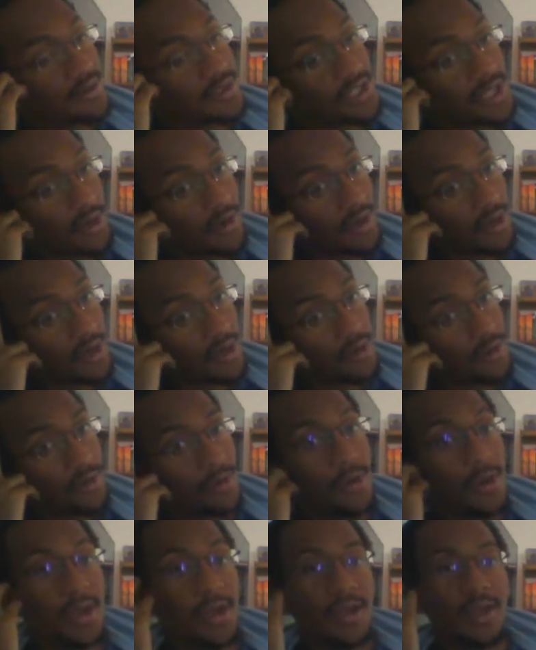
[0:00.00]

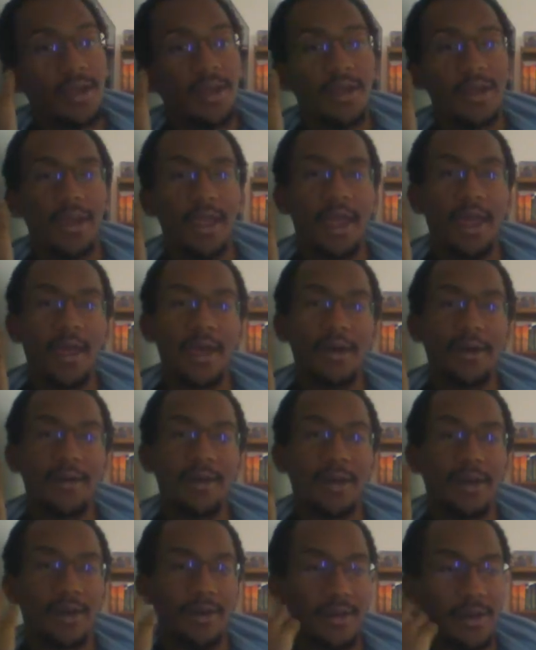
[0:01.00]
Jericho
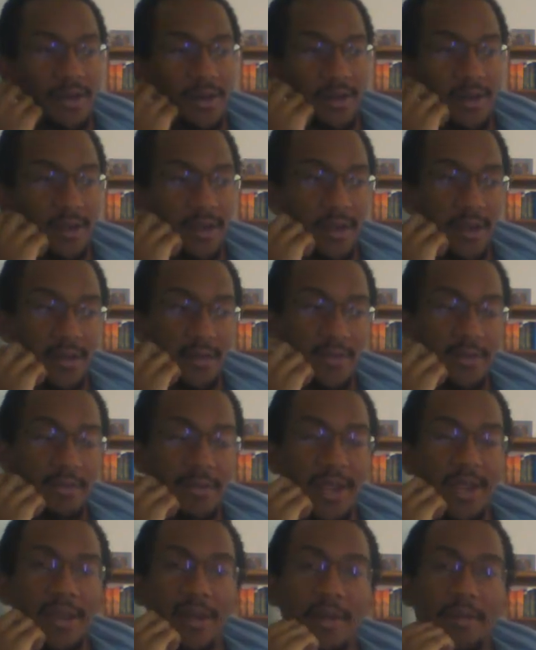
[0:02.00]

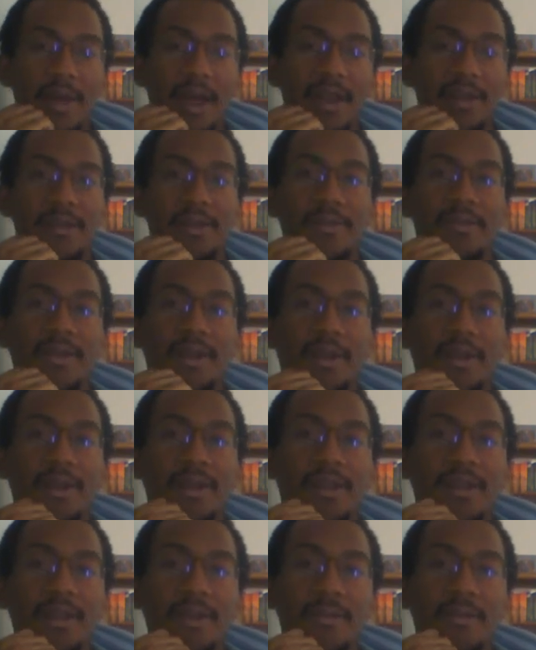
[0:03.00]
went about it in a very
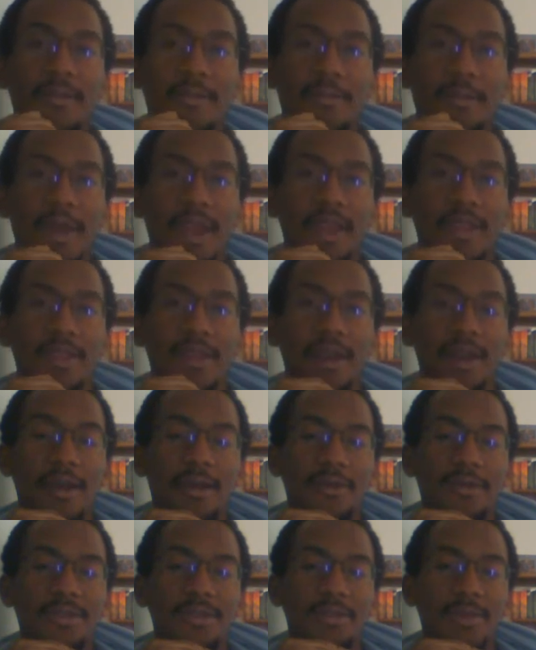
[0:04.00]
different way than how
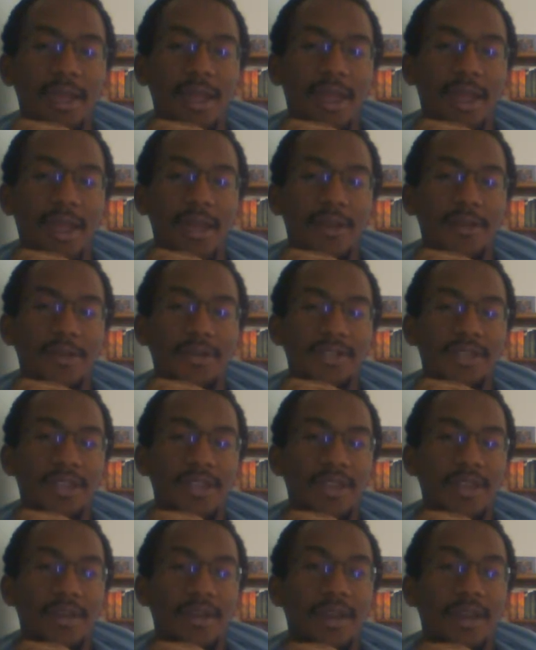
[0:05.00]
New Japan handles.
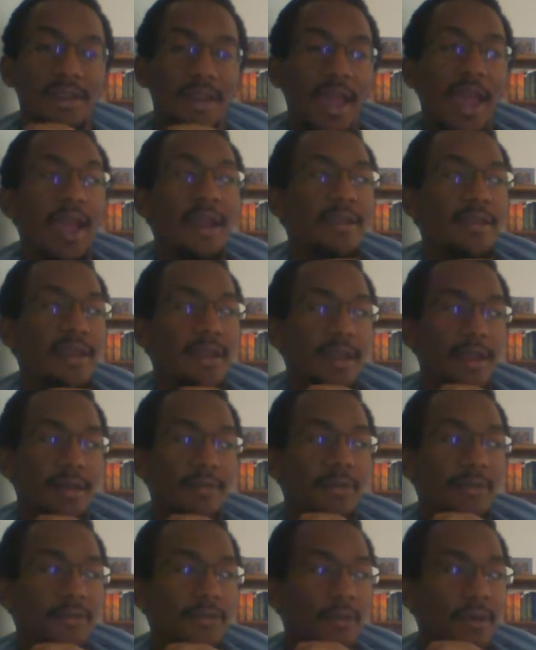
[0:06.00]
He attacked Kenny
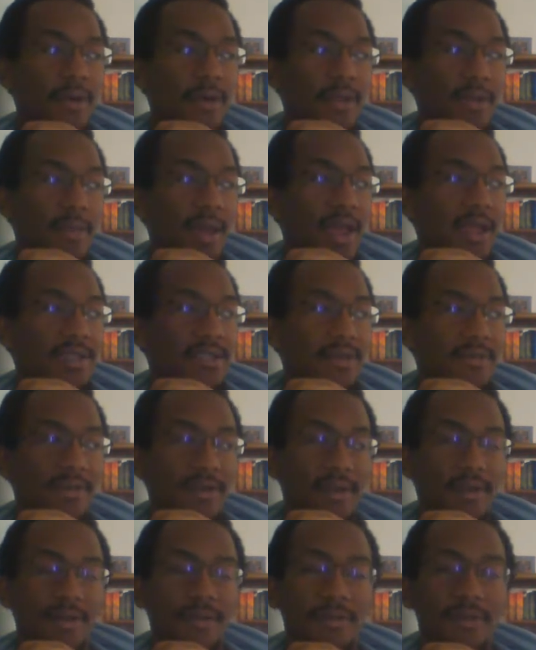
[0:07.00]
before the match,
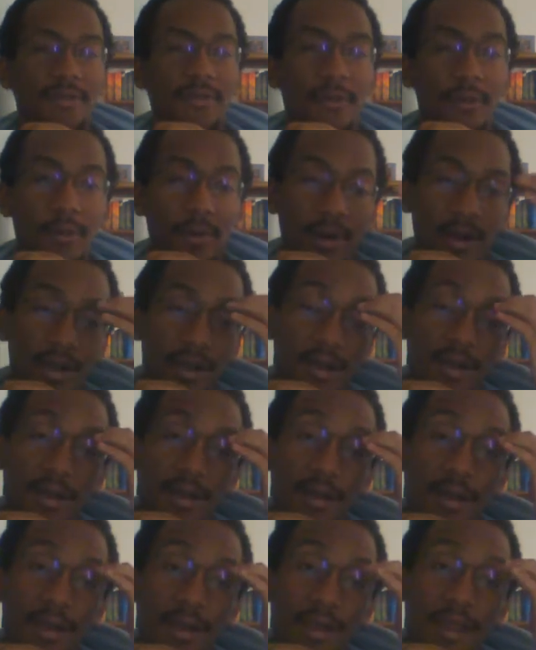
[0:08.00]
even
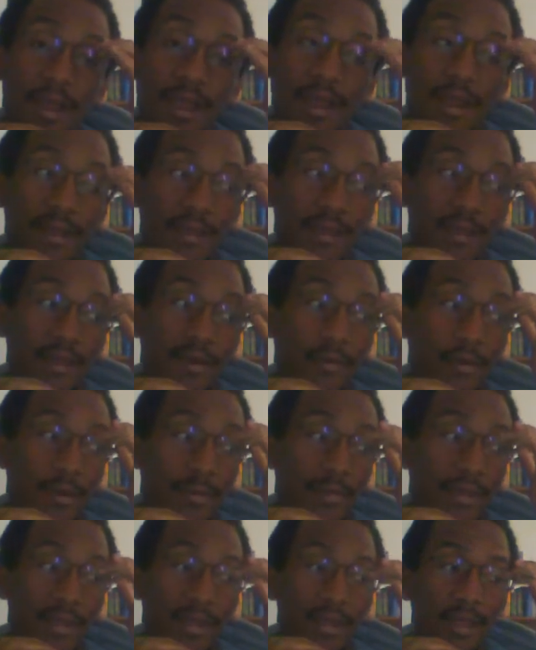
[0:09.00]
before anything.
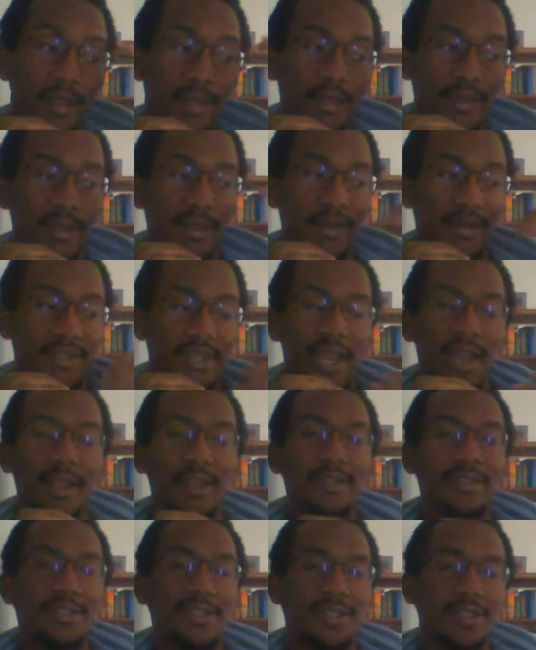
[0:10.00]
Normally, a
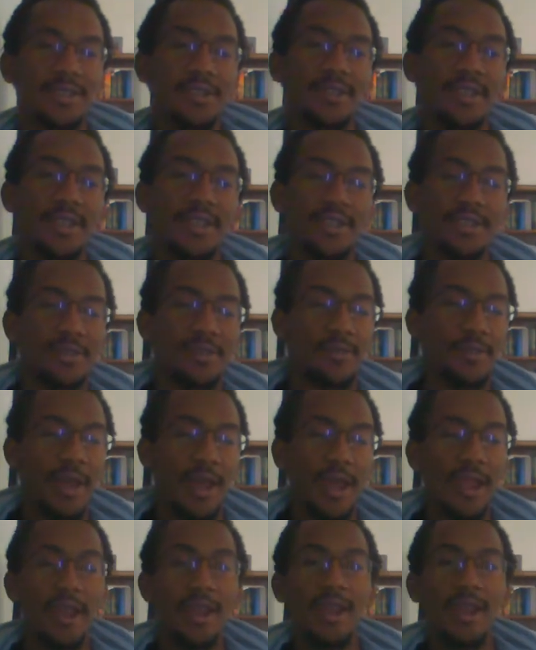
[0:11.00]
challenge is issued
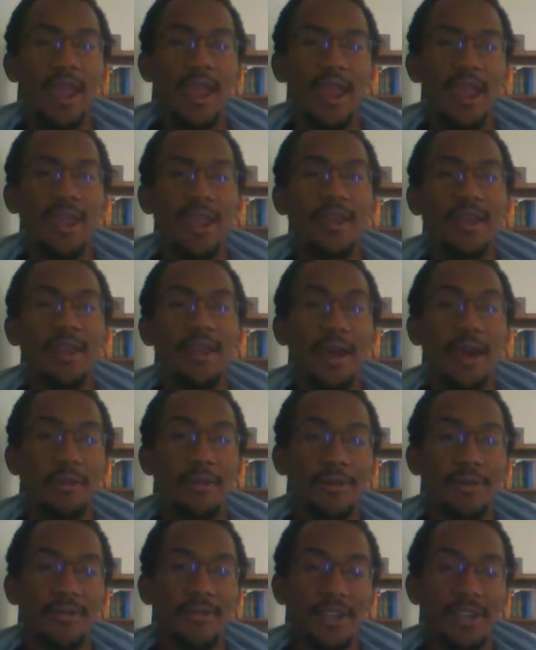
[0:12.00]
by, hey, I
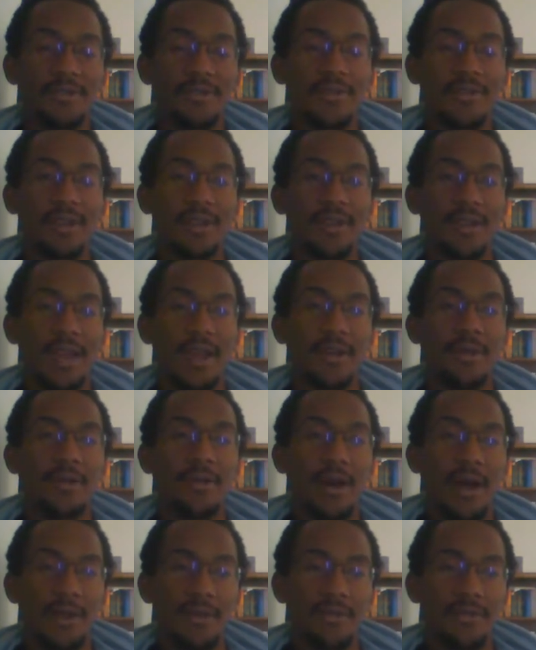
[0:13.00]
want to fight you for the
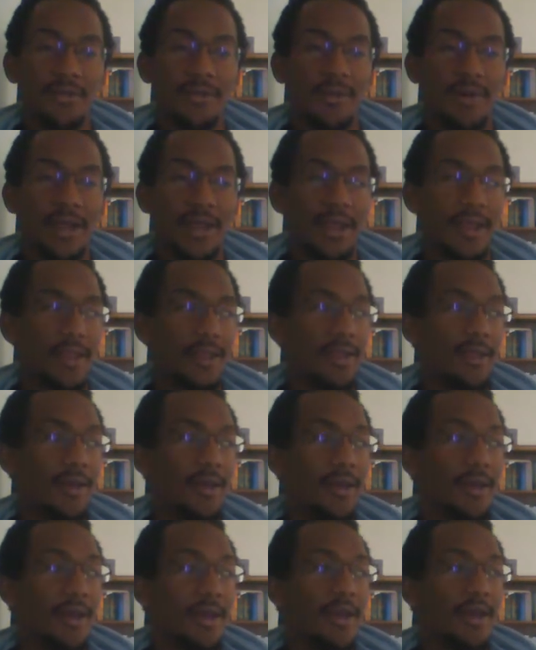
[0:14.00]
title. I'll do it when I get
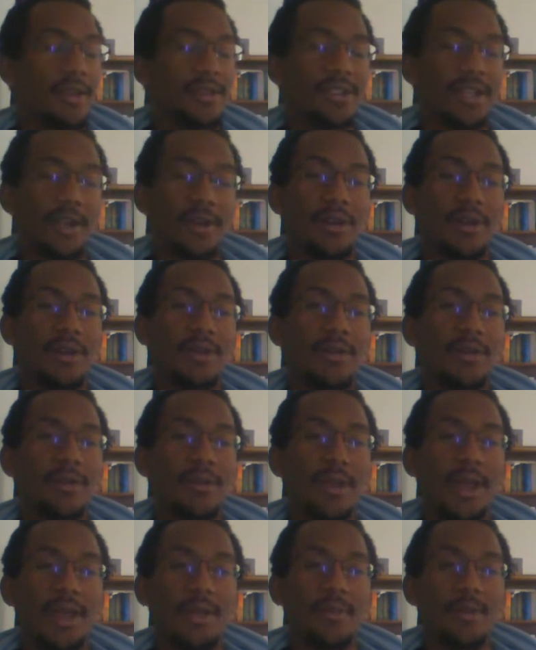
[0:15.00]
there. Jericho
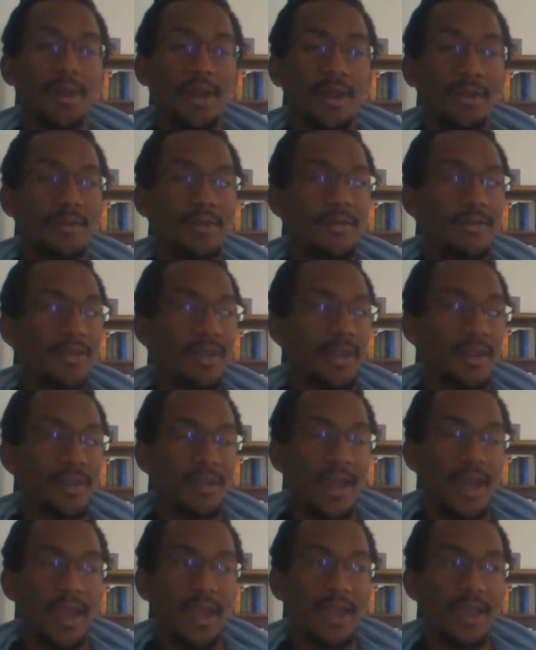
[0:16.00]
like preemptively
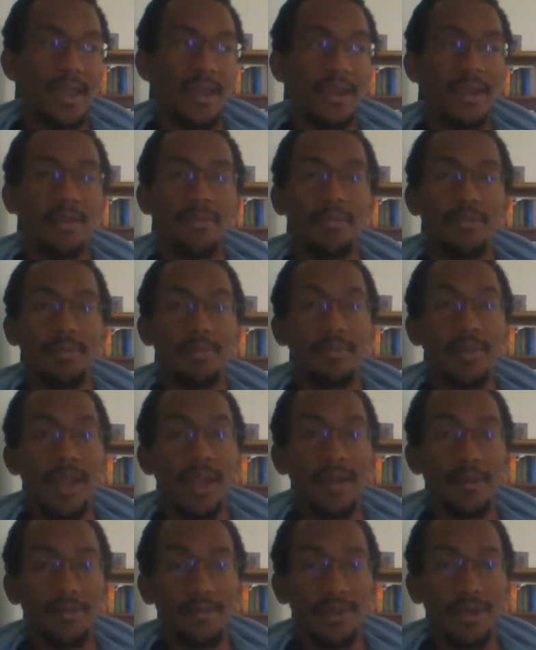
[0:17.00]
attacked Kenny,
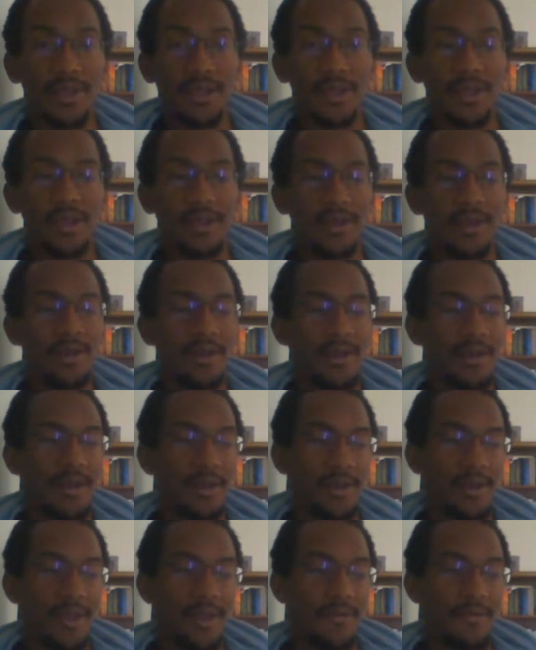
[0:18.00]
made him bleed.
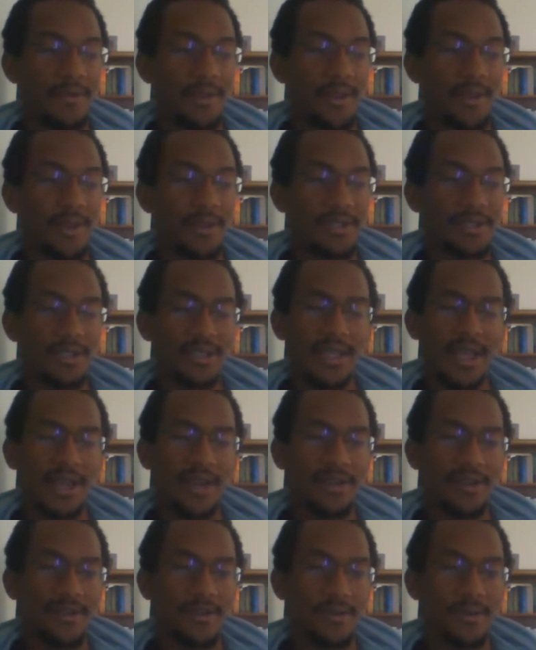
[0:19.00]
Definitely just
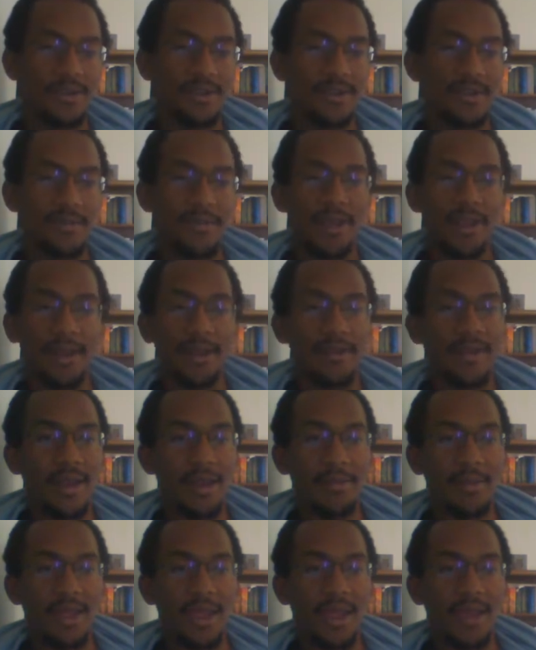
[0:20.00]
kind of tortured him.
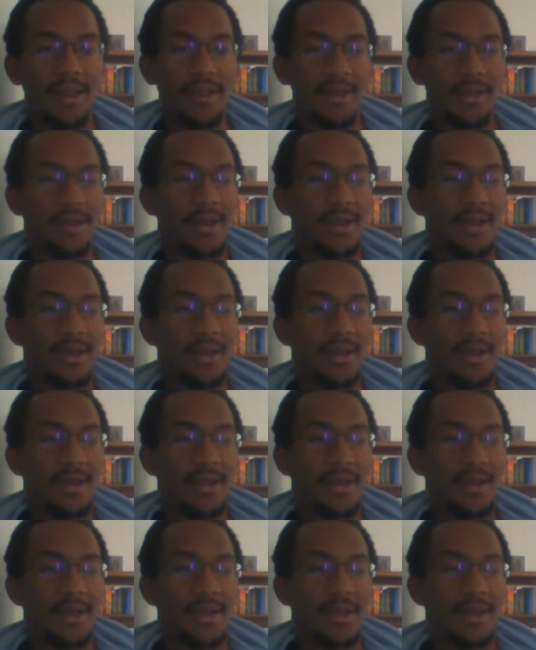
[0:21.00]
Anytime they had